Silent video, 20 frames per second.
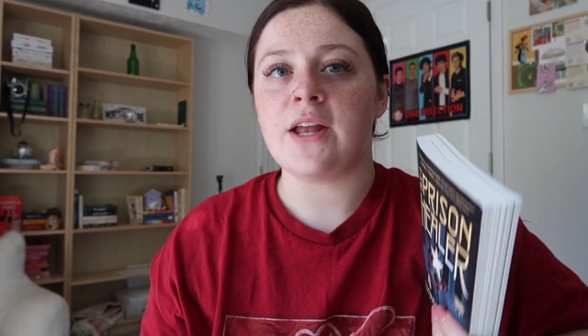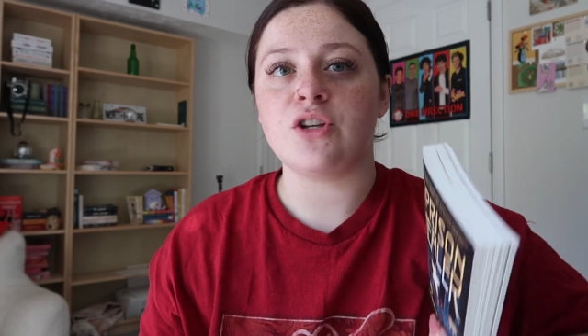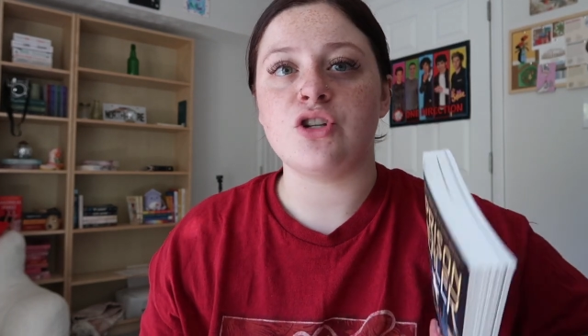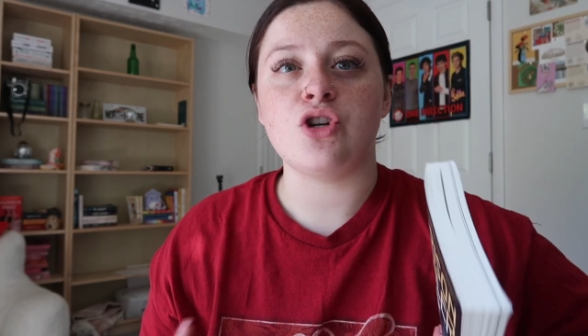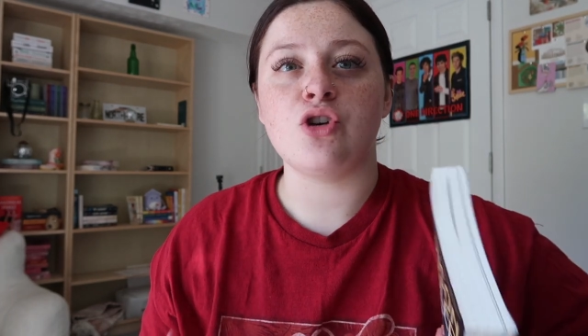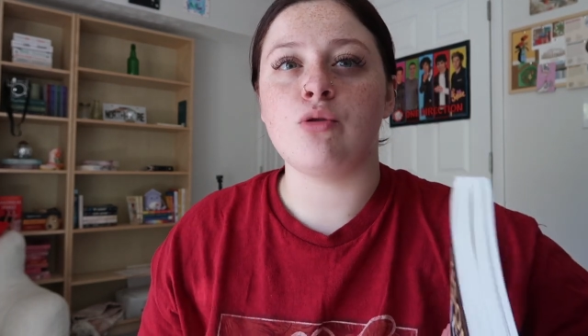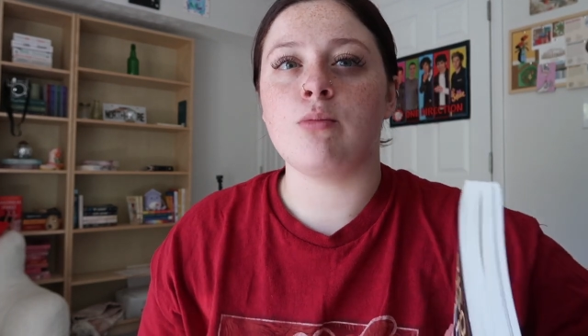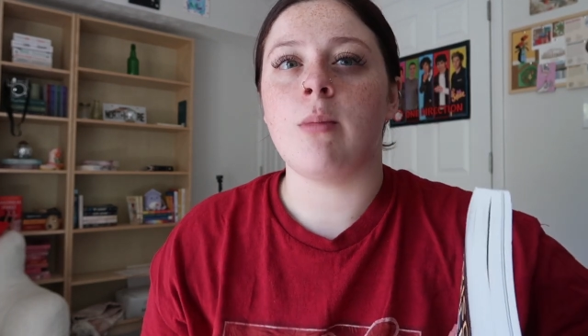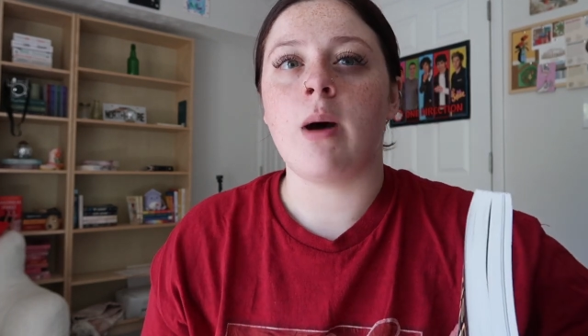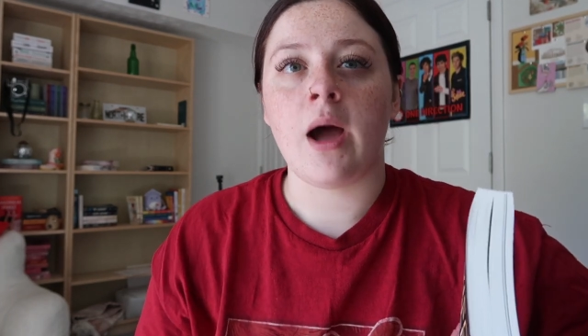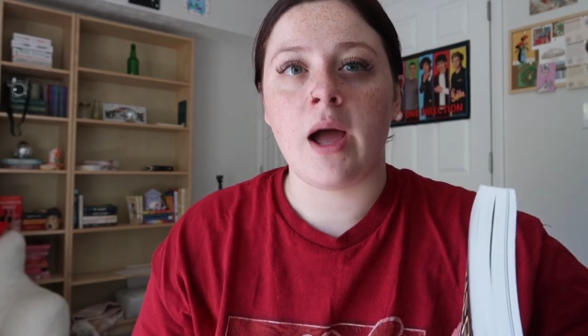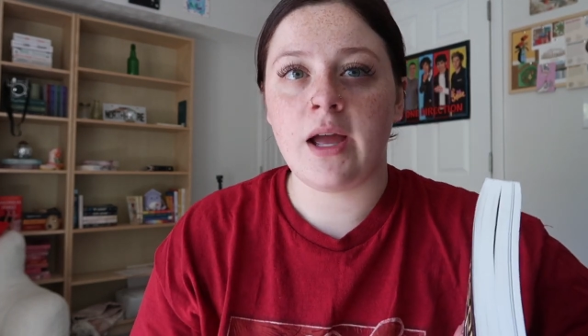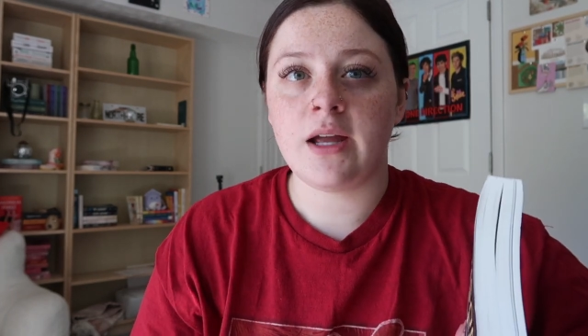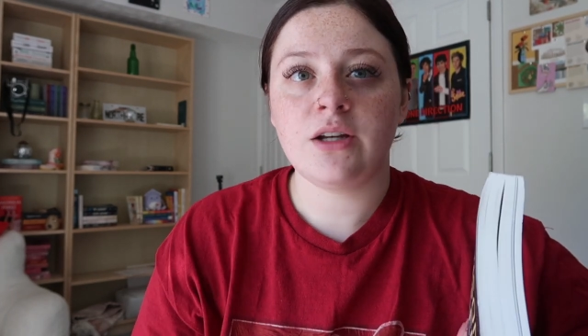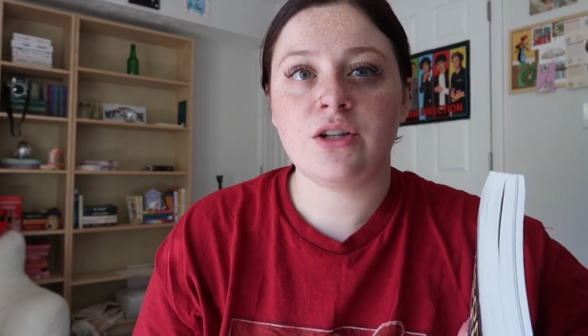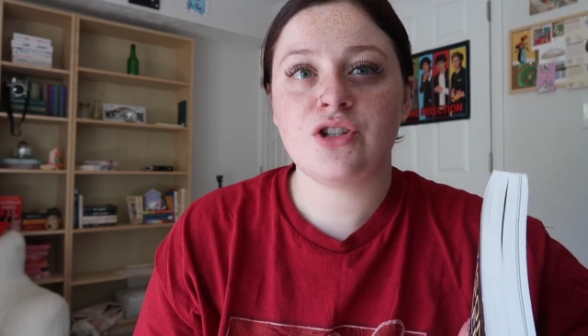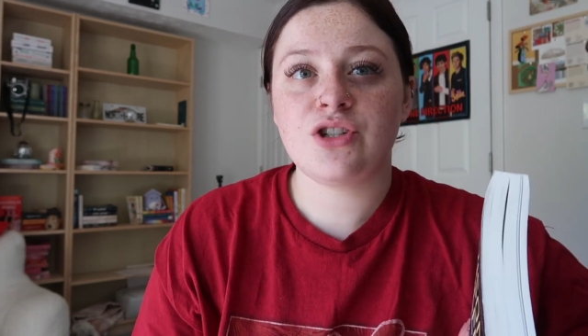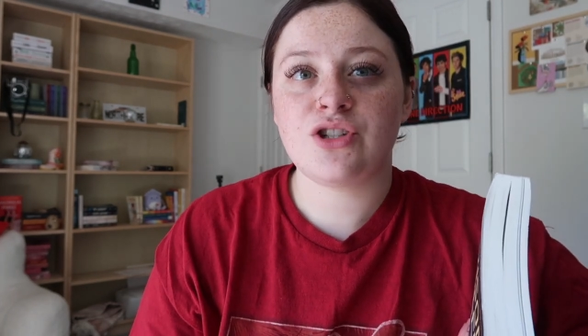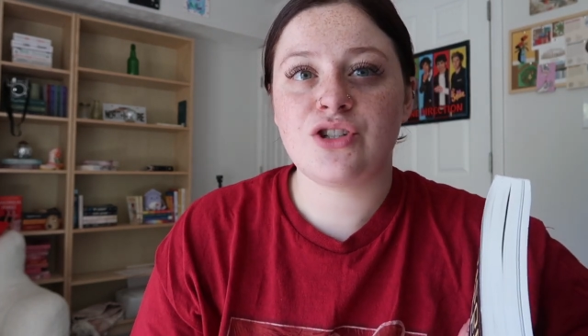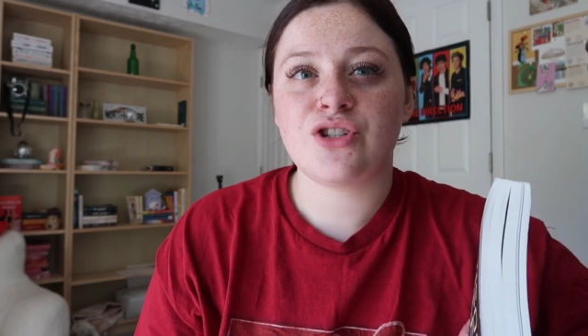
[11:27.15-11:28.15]
too
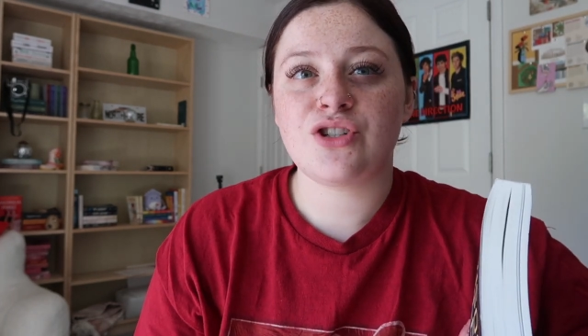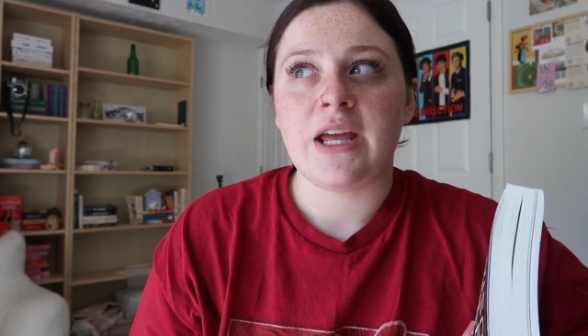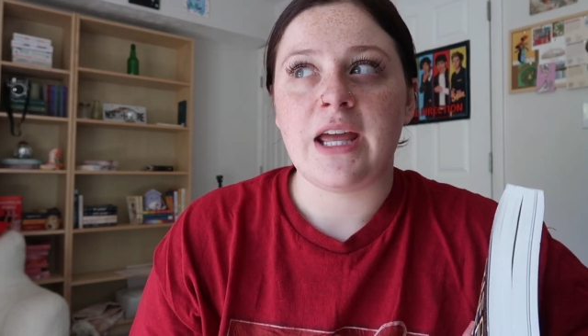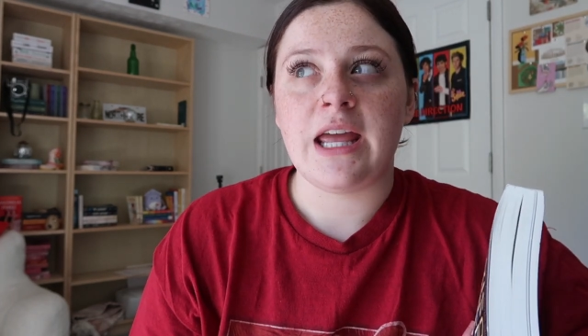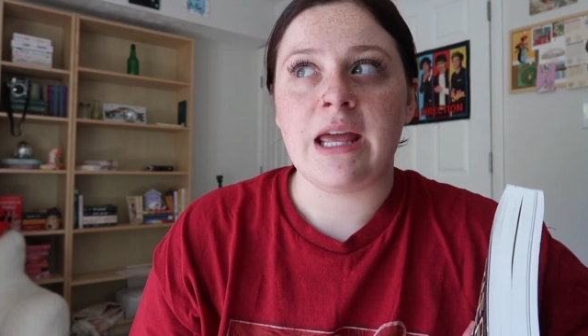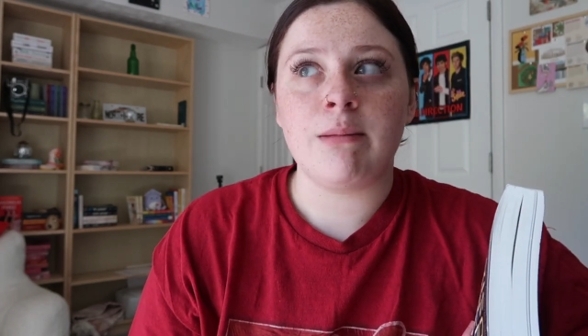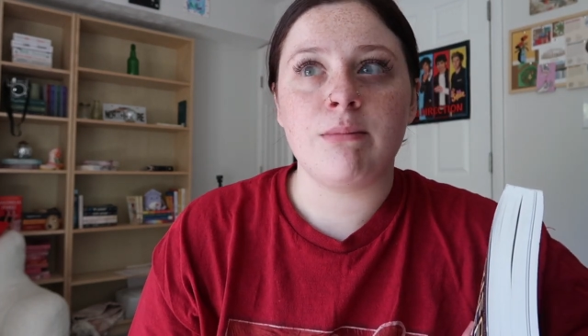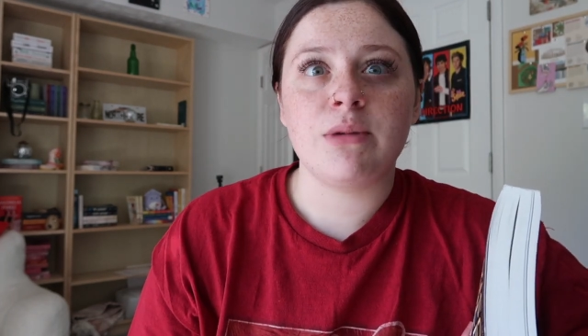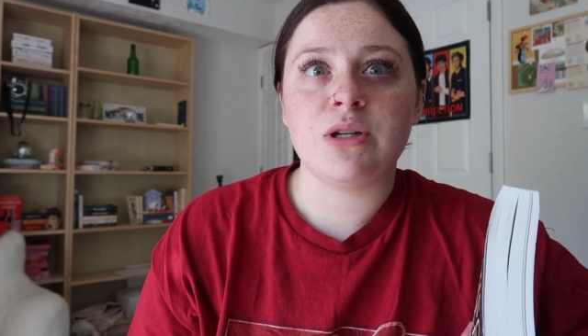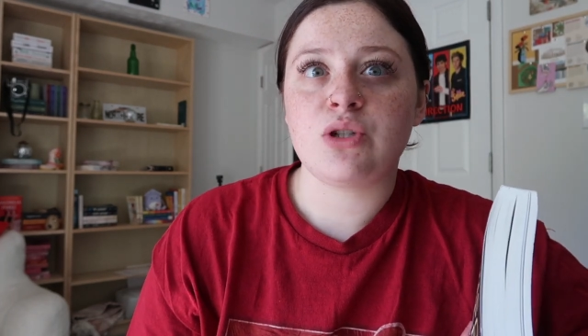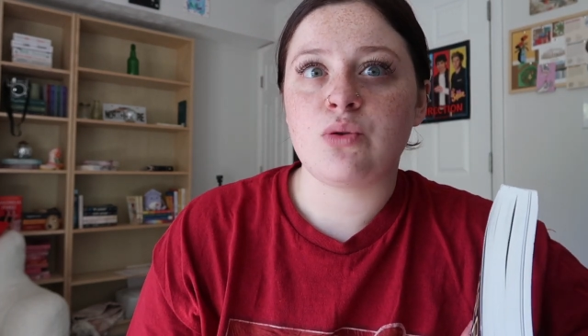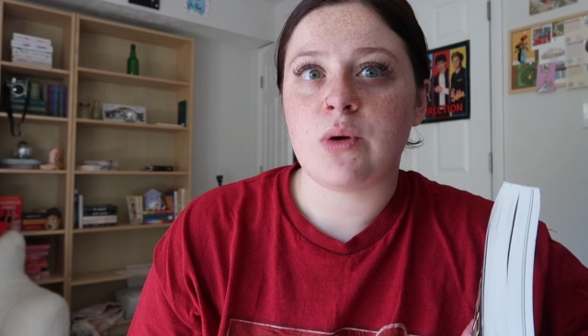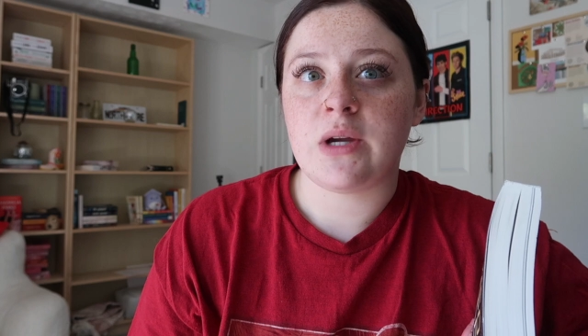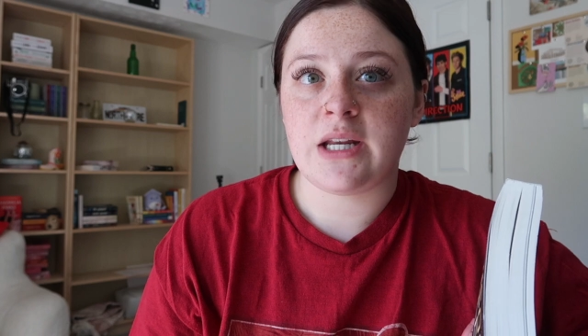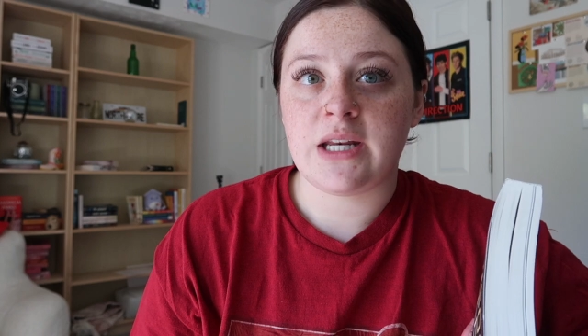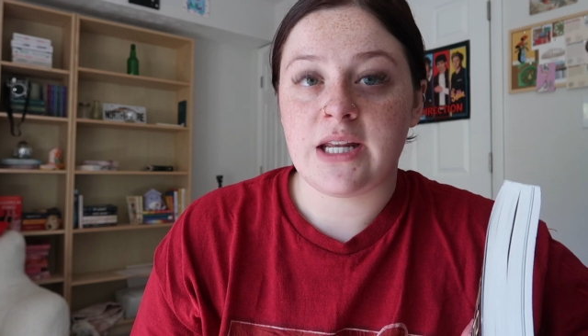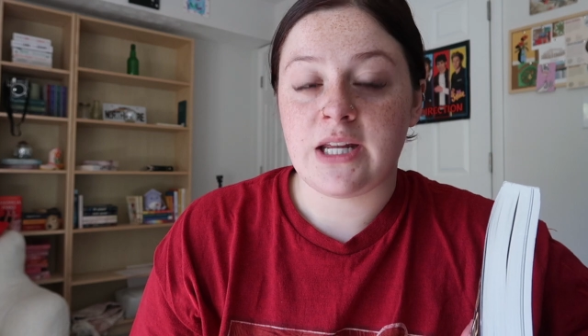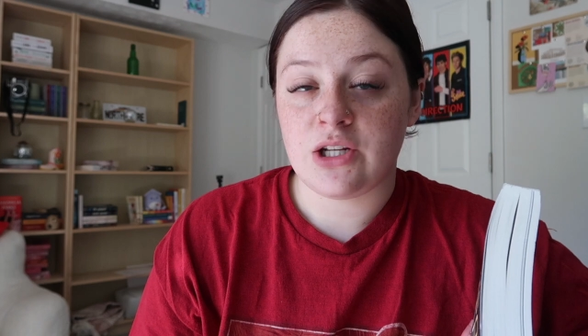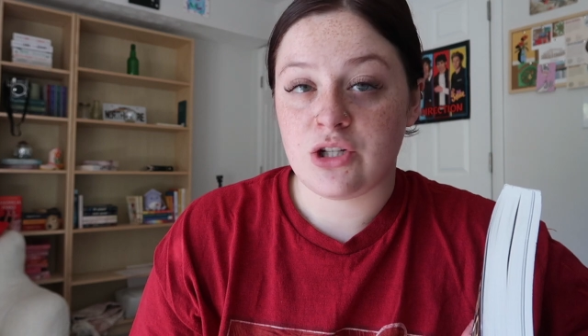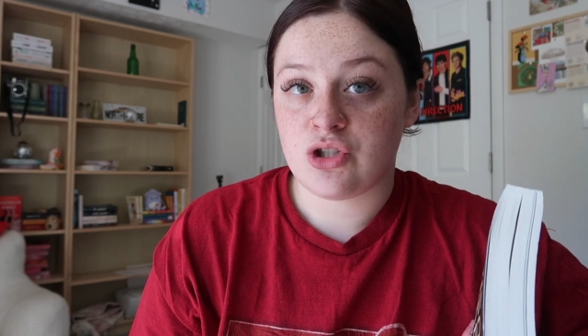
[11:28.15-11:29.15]
much in
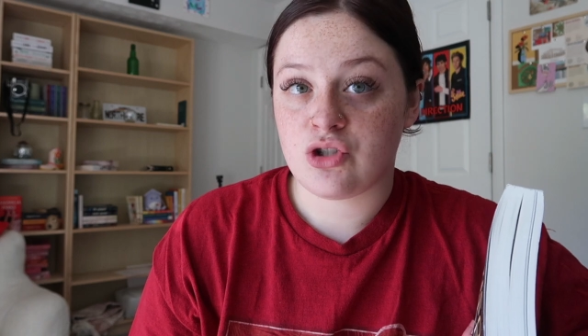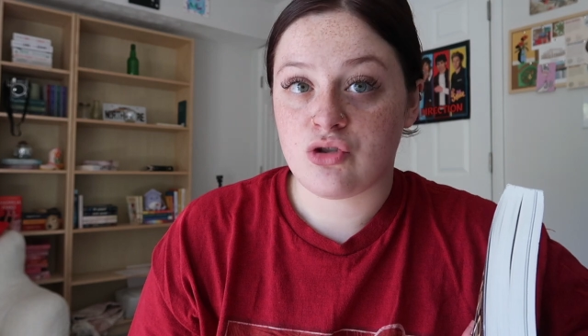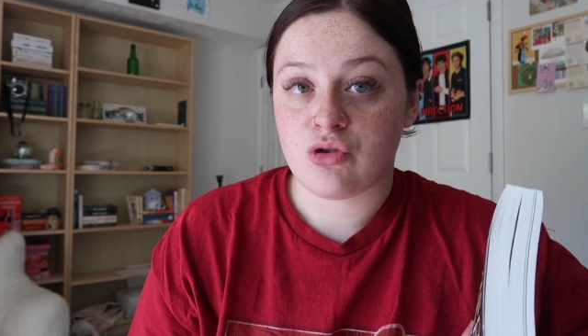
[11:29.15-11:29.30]
between each